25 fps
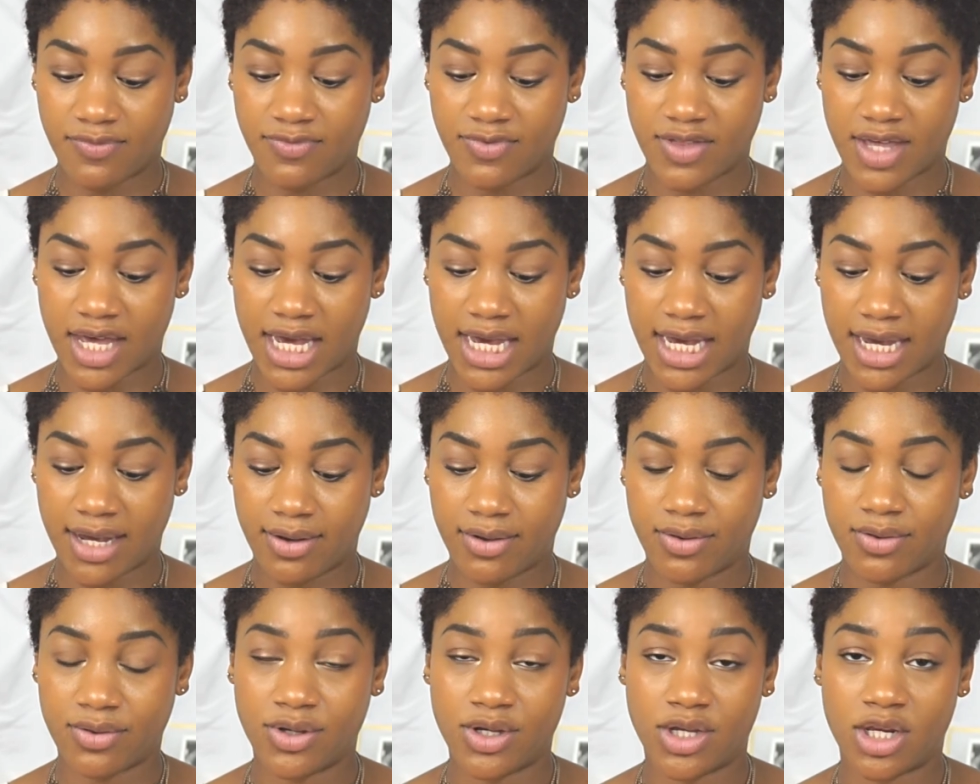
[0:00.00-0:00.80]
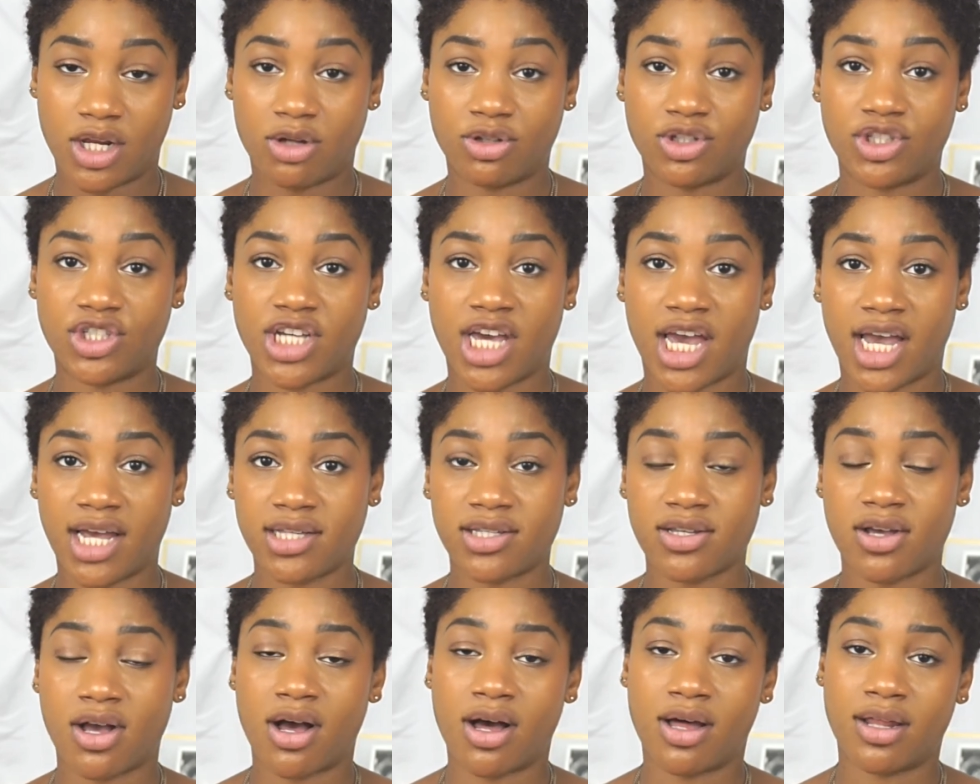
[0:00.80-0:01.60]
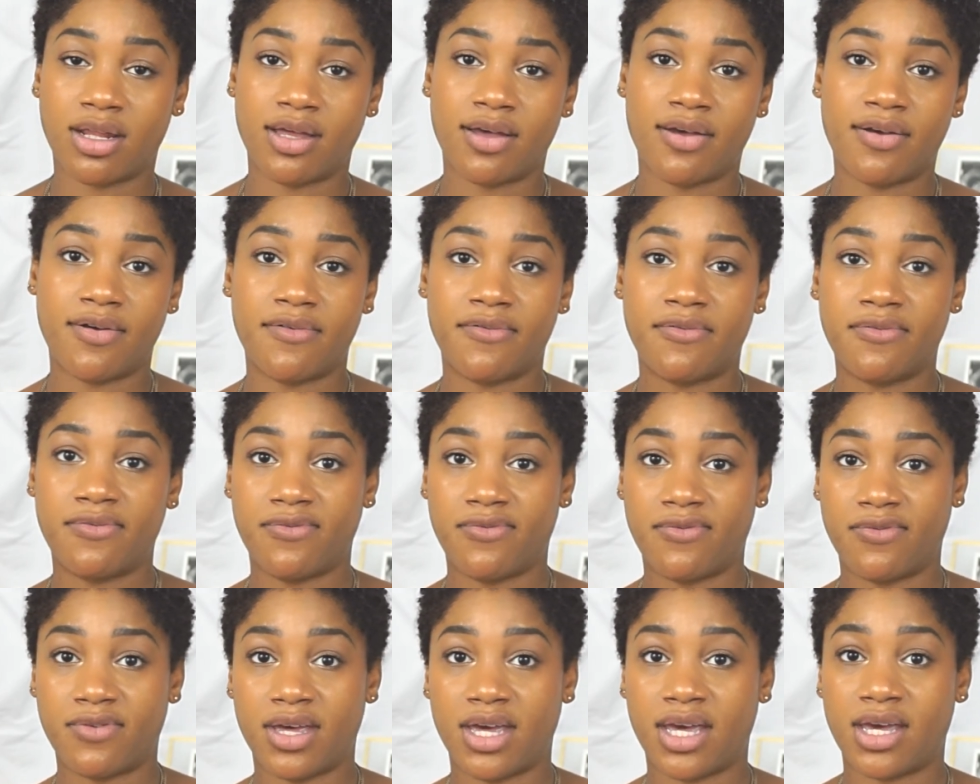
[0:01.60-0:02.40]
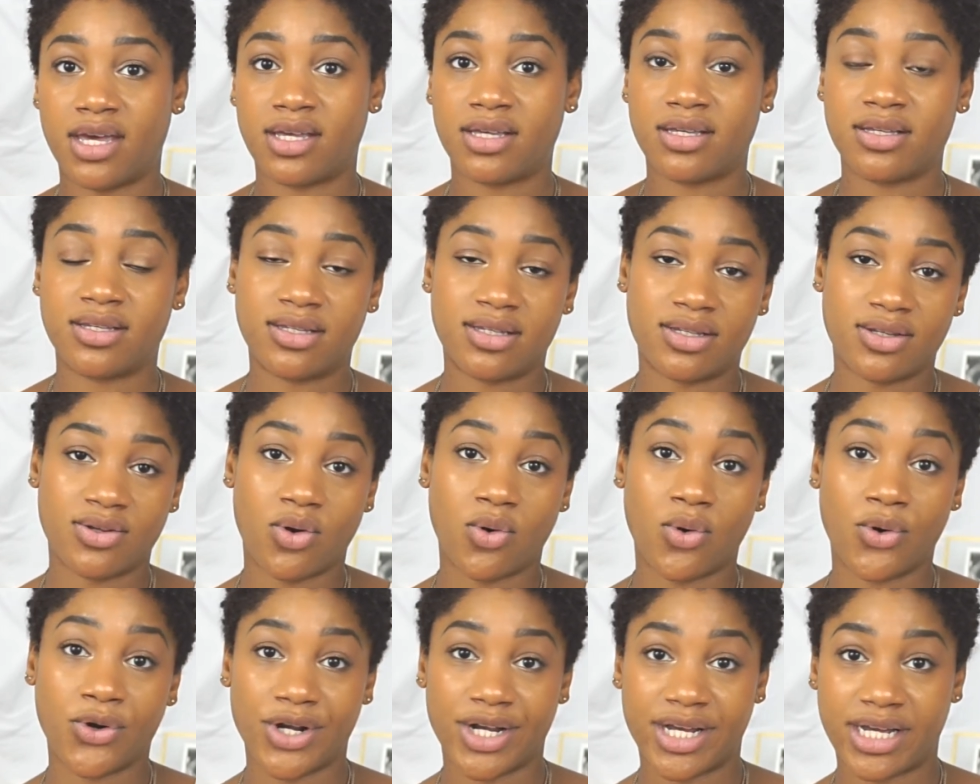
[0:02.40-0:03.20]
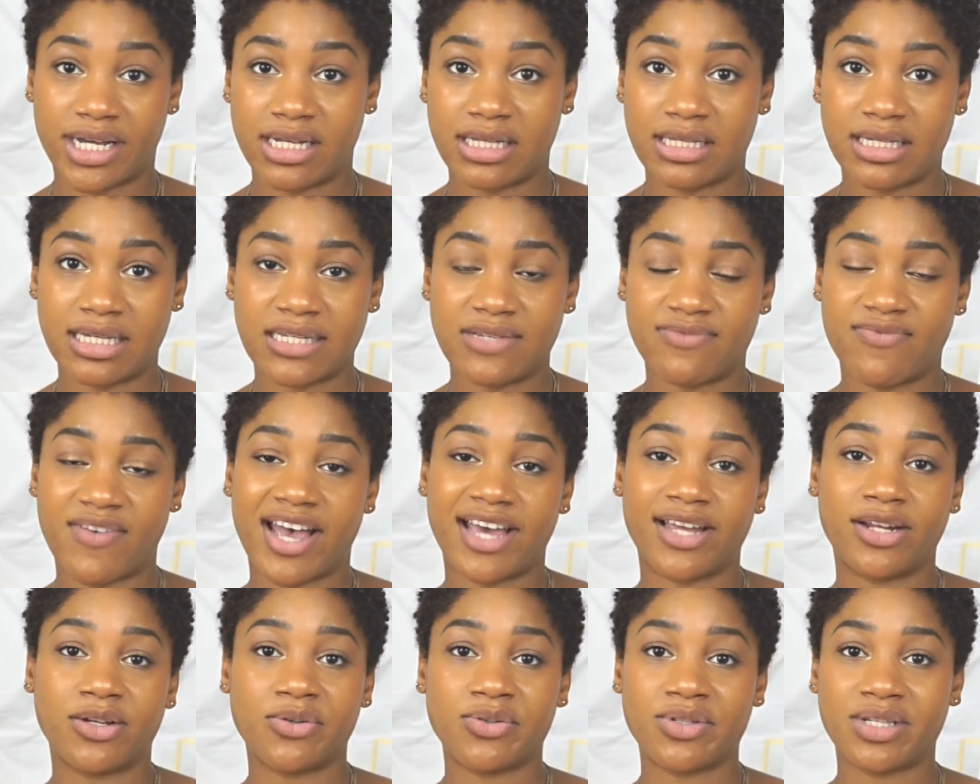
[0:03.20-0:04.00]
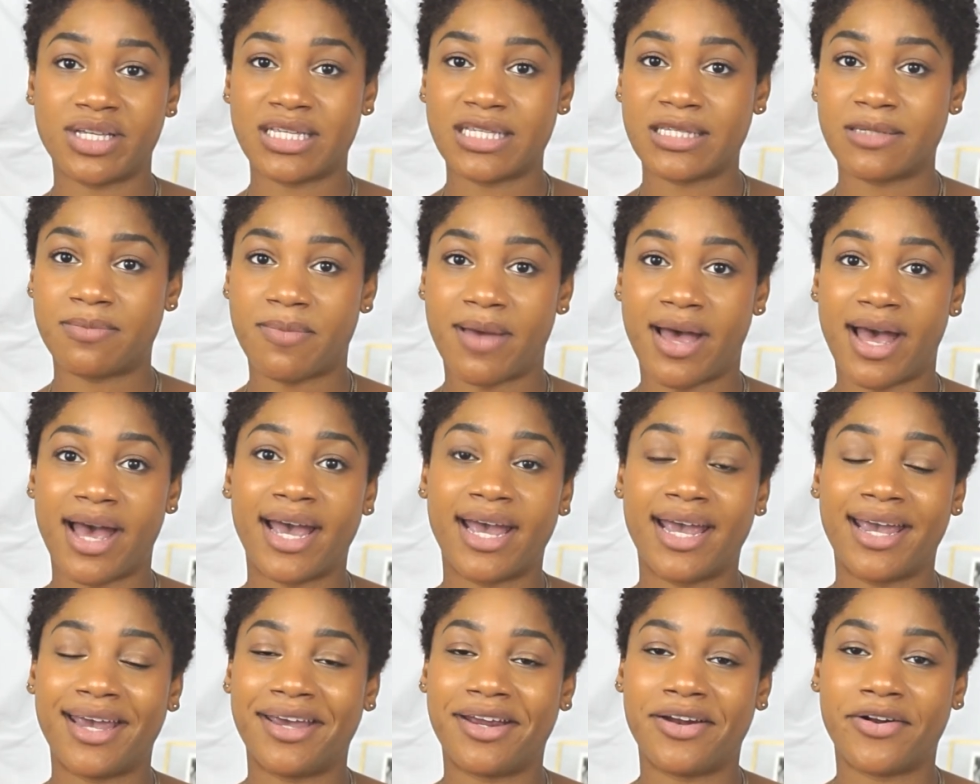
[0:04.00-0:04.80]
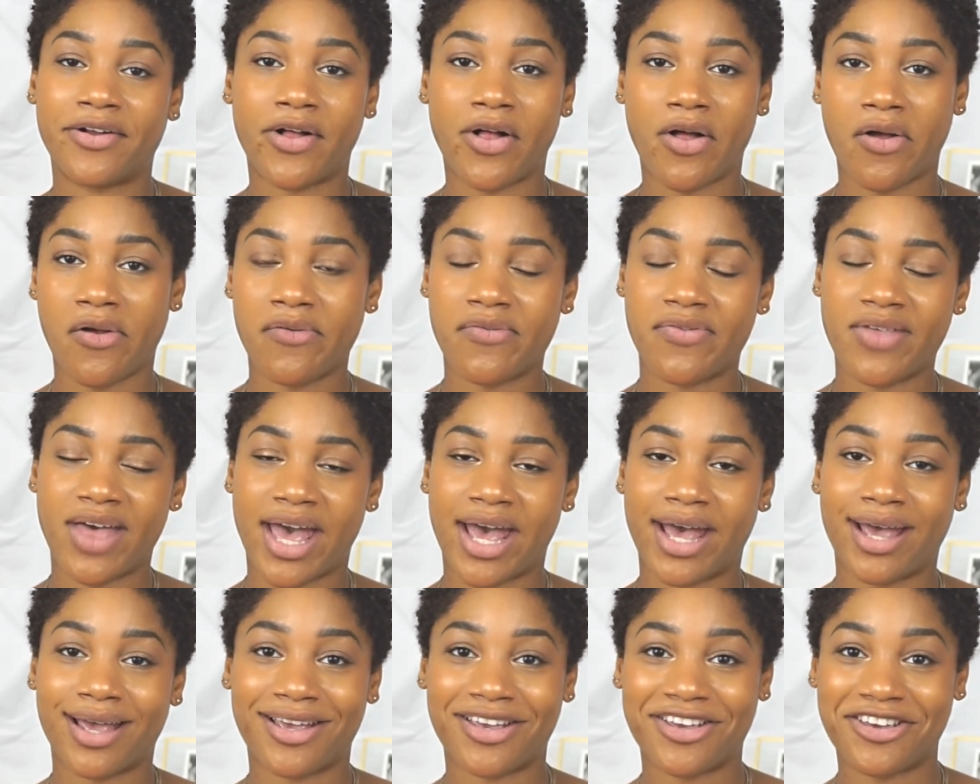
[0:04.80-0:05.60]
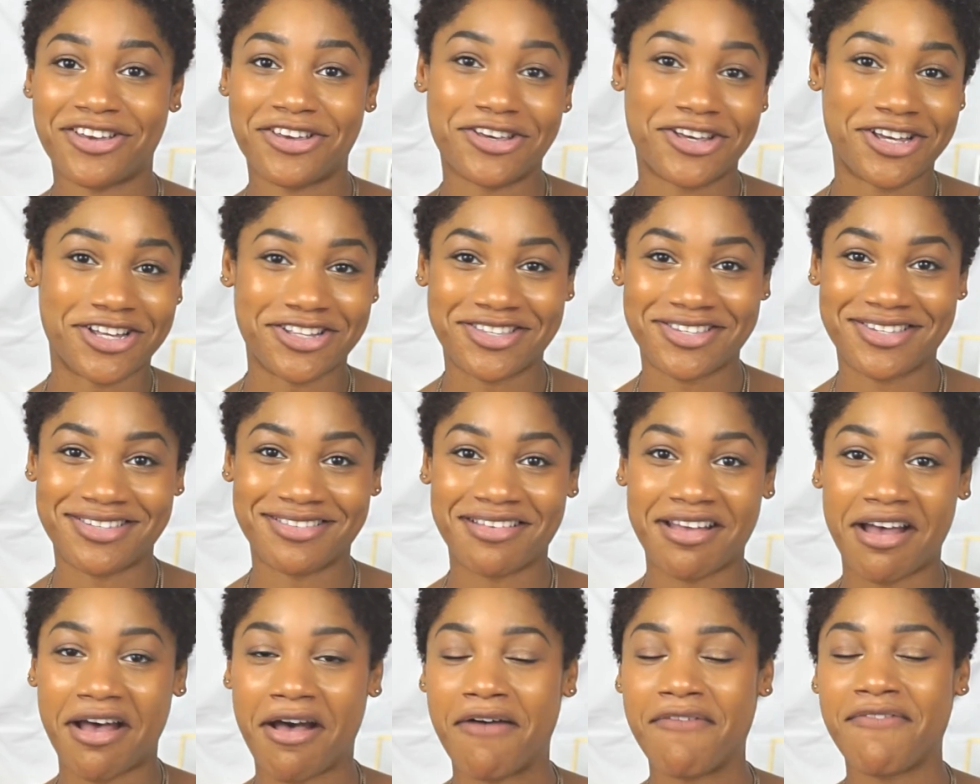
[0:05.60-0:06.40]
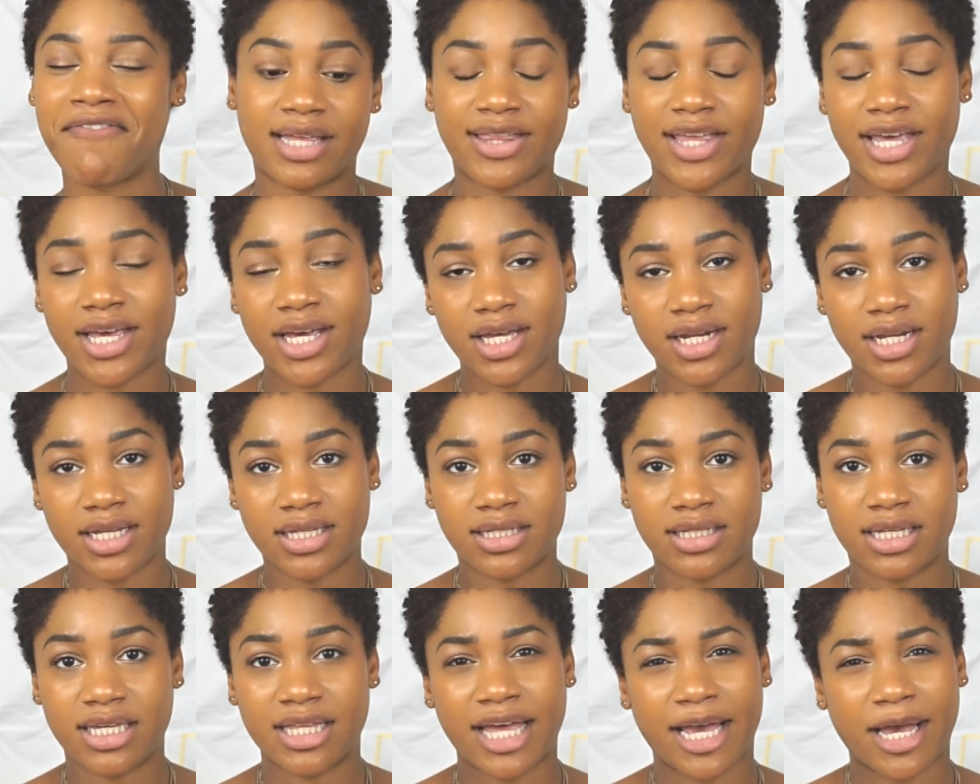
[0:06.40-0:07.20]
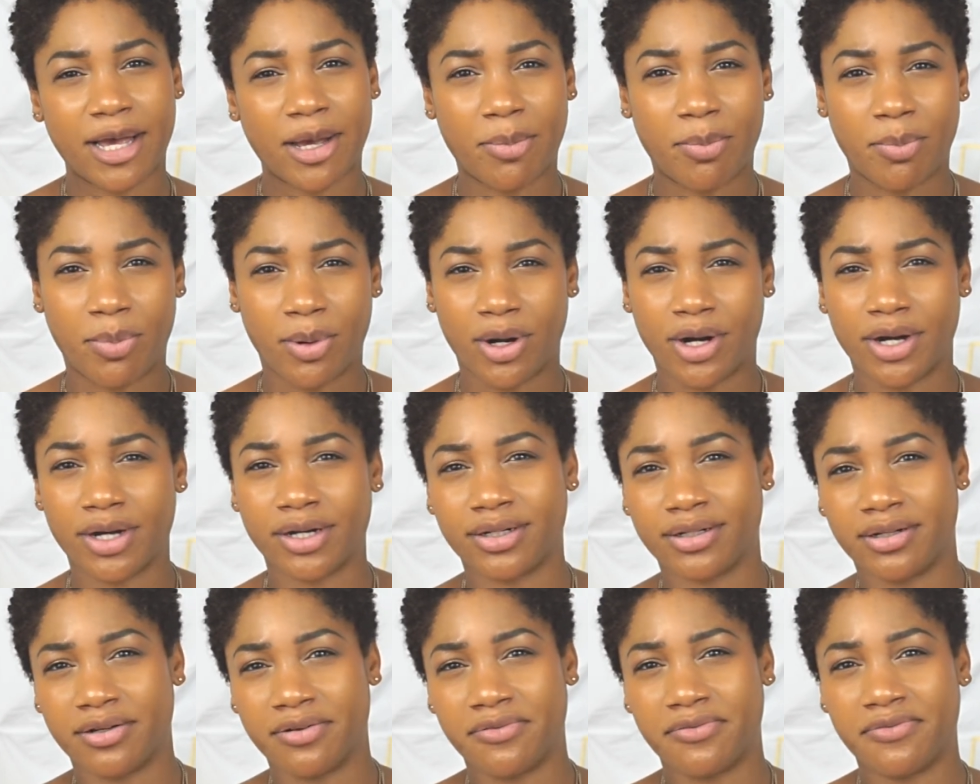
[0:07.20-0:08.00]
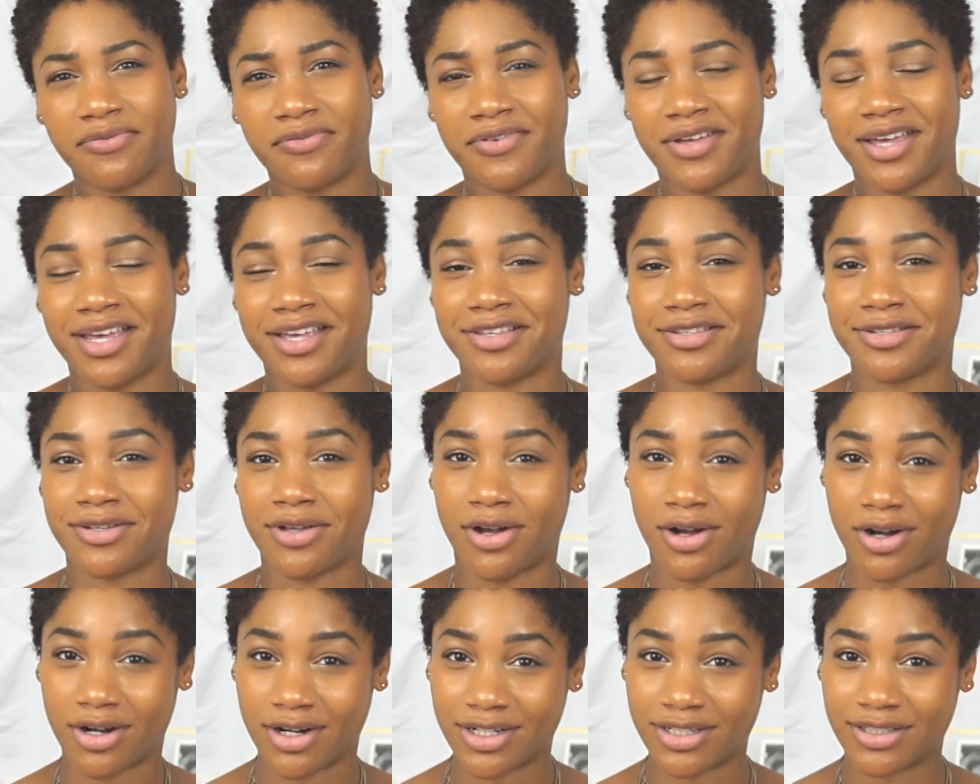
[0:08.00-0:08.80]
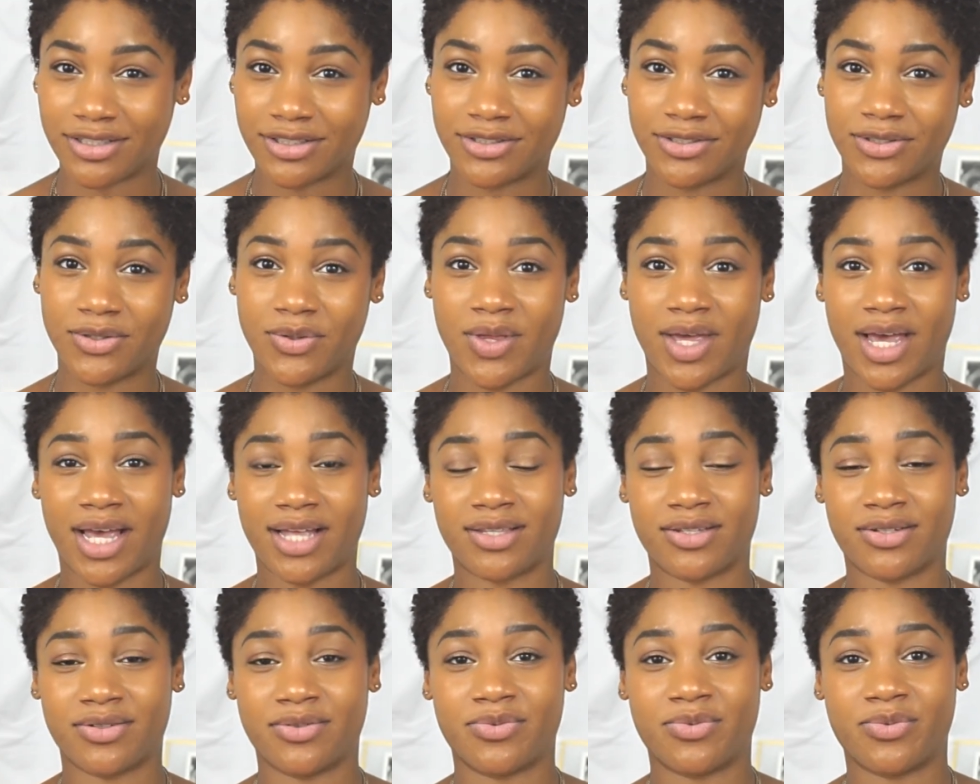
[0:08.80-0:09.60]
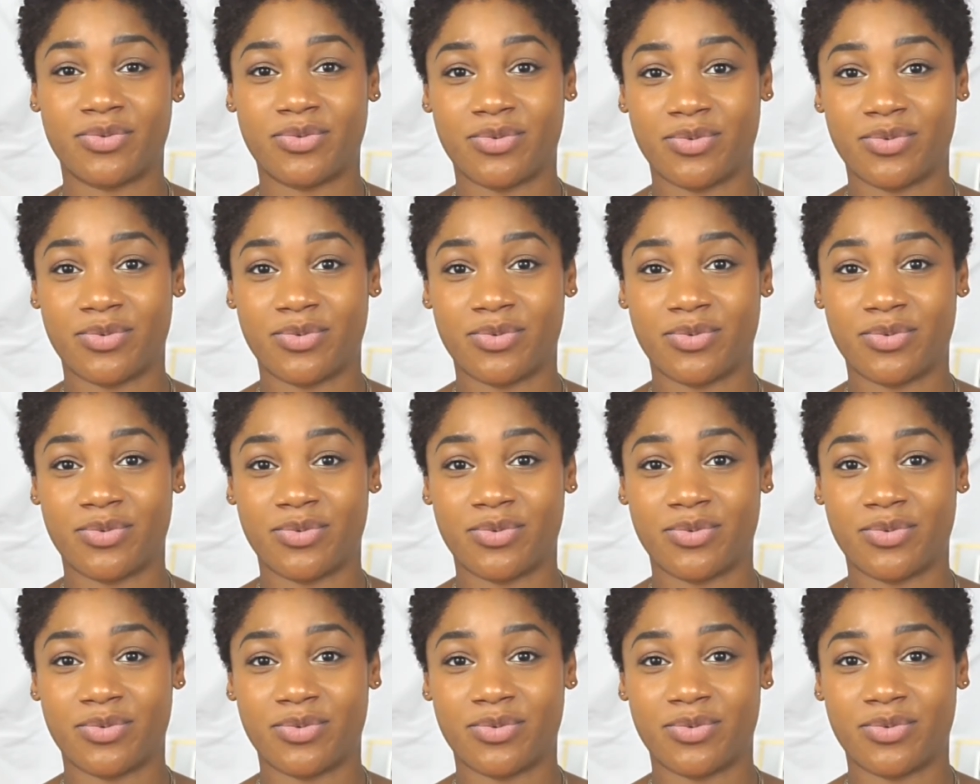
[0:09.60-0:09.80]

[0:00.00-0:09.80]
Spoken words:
They, checked all of his organs, his vitals, his spine, all that good stuff. They couldn't see like a part of his heart, so they had to